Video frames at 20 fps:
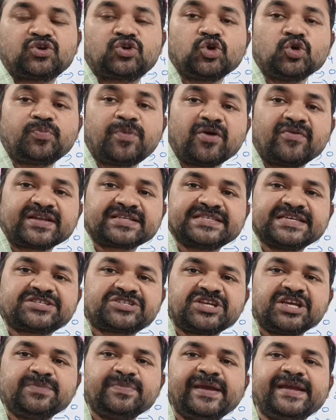2 power
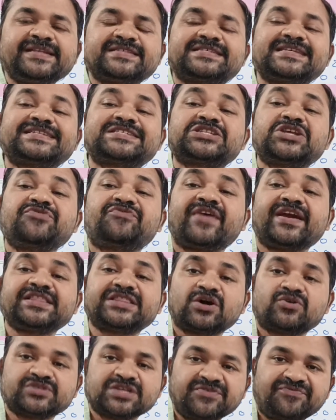16 means
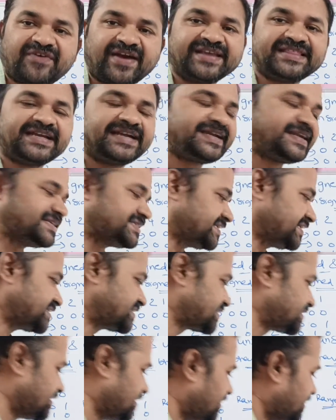
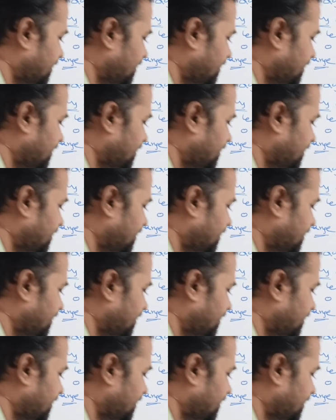65,536.